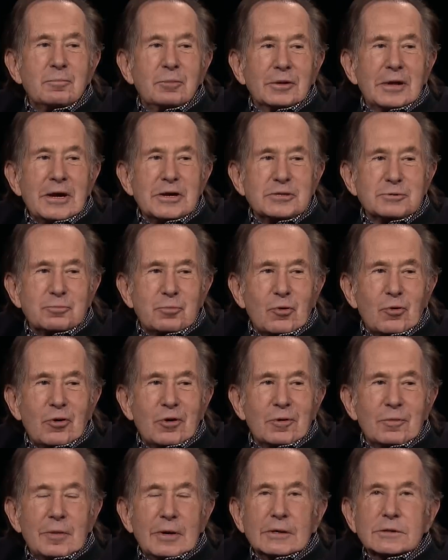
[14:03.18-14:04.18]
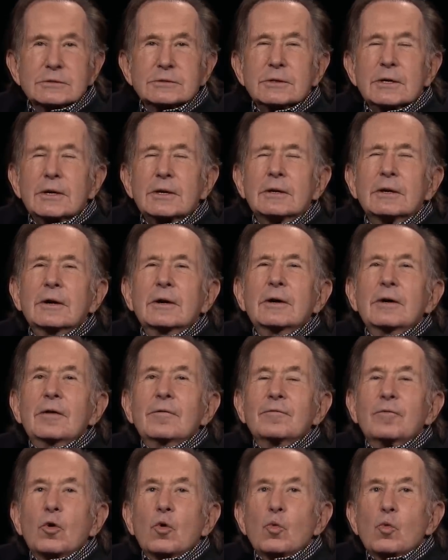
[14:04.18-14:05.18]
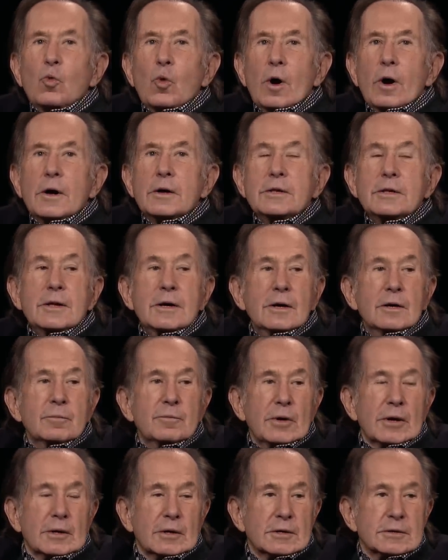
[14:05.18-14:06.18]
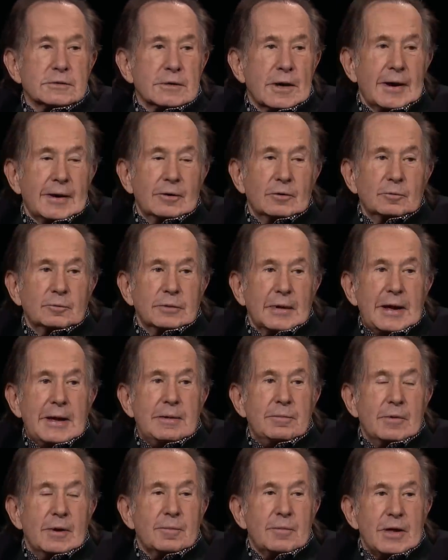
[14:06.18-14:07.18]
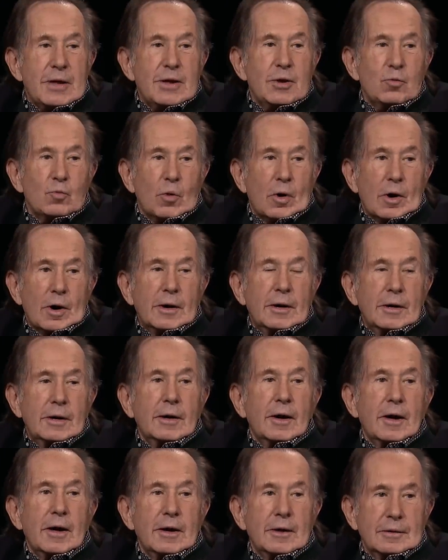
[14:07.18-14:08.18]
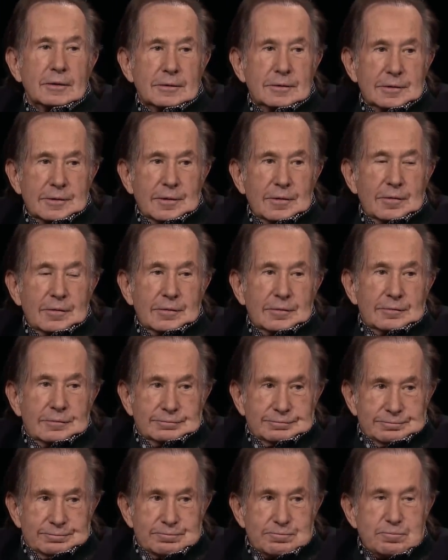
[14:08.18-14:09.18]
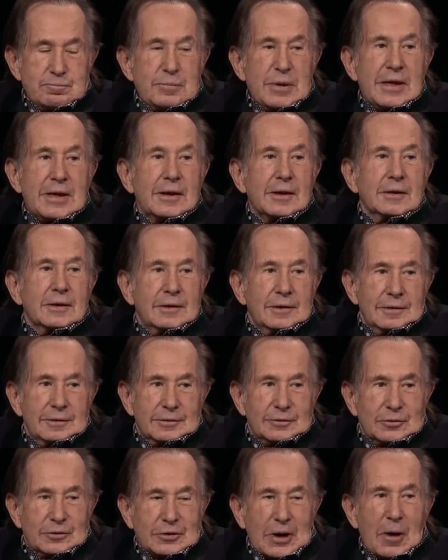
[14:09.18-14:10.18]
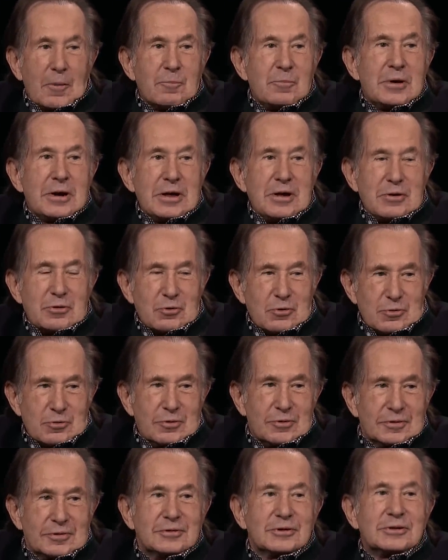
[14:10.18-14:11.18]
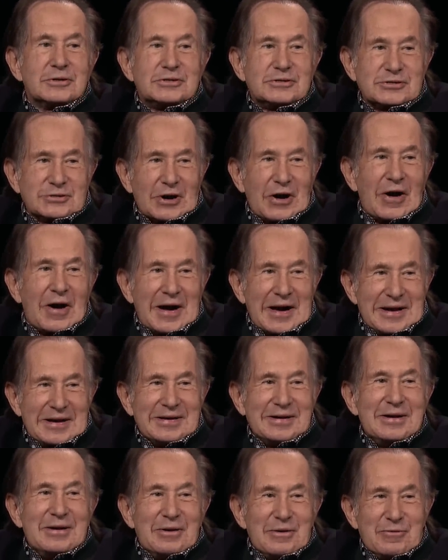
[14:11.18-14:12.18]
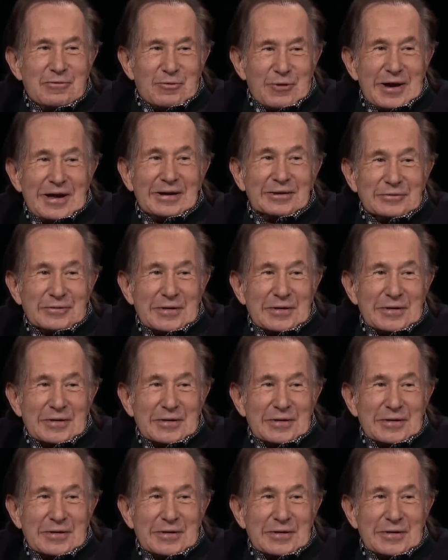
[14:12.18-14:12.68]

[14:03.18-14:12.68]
bless Paul Milstein for one year because I don't blame him. He wanted a big company who could sign he real